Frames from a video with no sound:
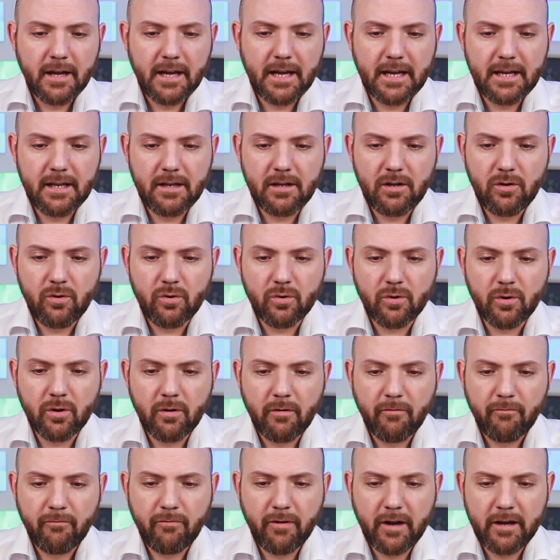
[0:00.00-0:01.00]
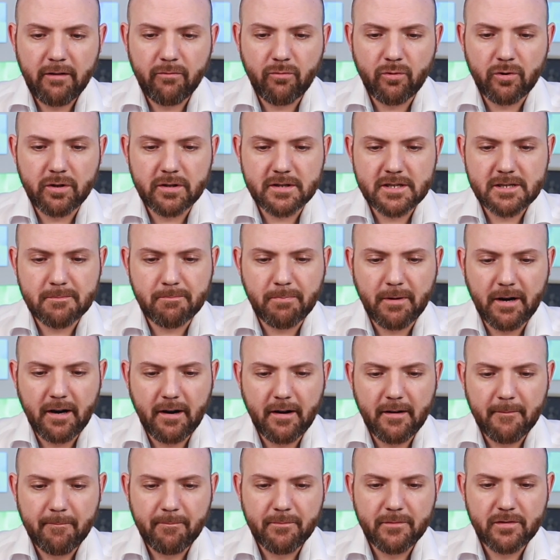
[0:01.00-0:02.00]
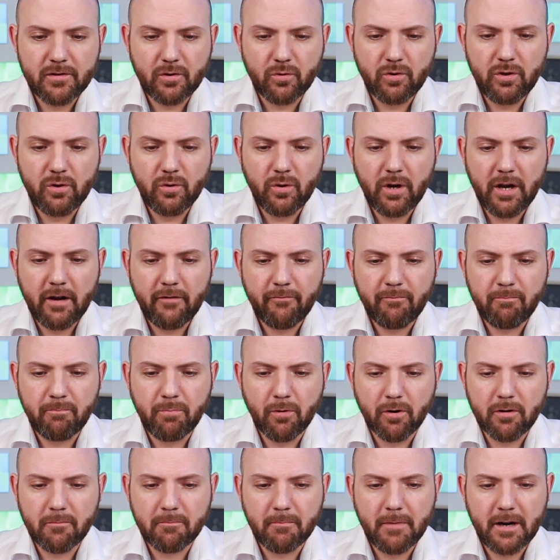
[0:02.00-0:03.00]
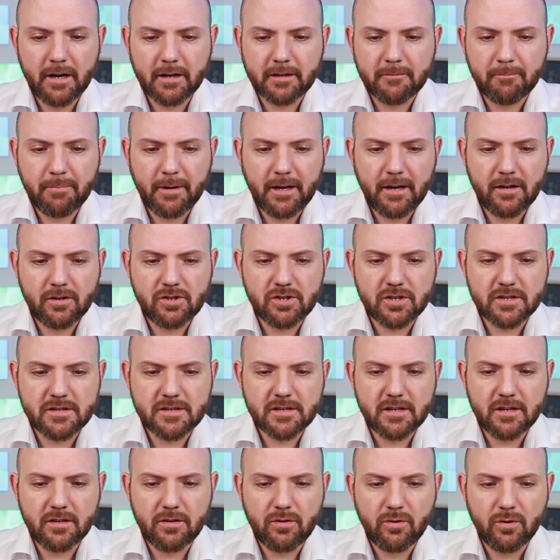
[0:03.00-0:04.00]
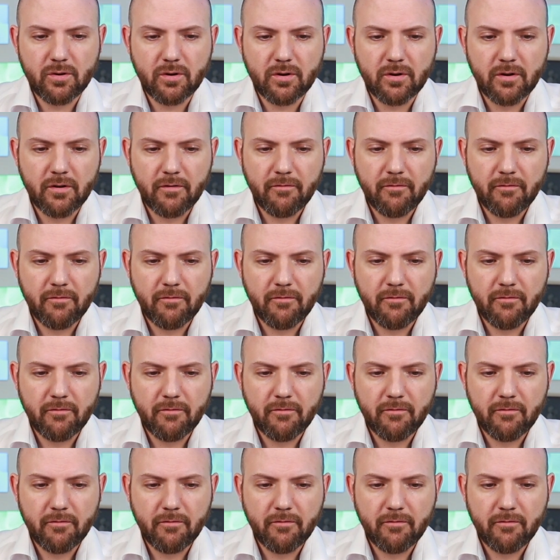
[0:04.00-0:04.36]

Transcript: in your favorites bar. So you have bookmarked pages in your